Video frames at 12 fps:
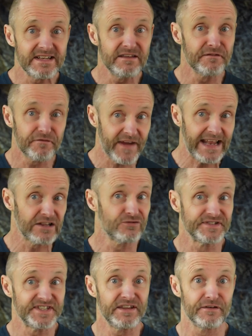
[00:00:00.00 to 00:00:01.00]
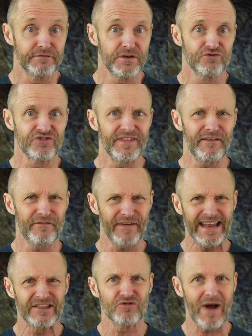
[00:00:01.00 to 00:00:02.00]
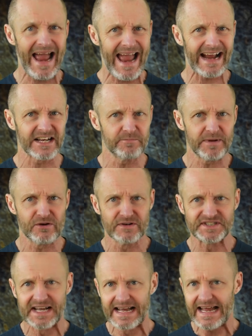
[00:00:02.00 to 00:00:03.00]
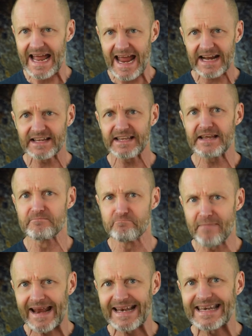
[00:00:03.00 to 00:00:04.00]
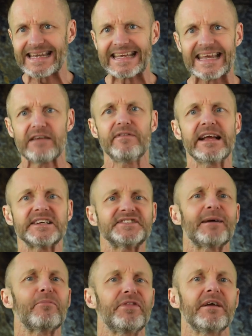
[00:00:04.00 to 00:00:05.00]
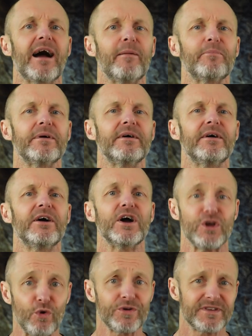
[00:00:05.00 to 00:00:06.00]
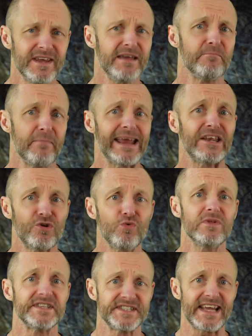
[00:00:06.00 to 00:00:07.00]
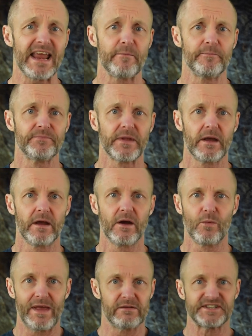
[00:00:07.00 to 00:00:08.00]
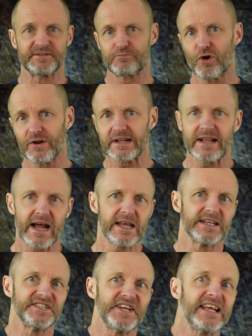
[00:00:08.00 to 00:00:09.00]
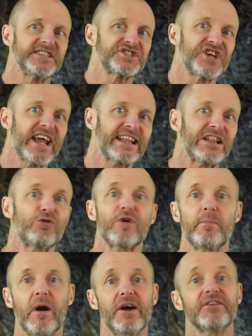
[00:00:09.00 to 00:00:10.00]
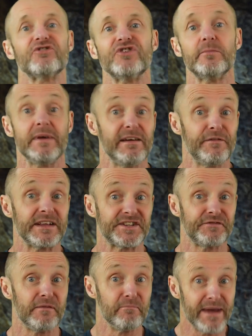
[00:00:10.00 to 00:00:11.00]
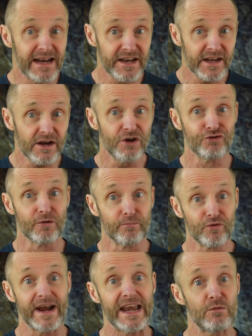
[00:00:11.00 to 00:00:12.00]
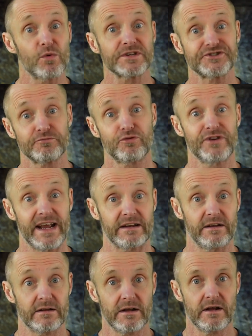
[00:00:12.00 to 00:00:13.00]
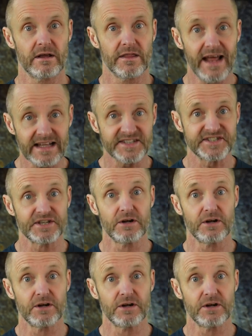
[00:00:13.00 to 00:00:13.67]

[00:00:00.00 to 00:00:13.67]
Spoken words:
didn't fail to see the future. They failed to act because acting meant giving something up. Your team may do the same. Whether it's a product line, a sales channel, or a partnership, if it's familiar, your brain wants to protect it. That's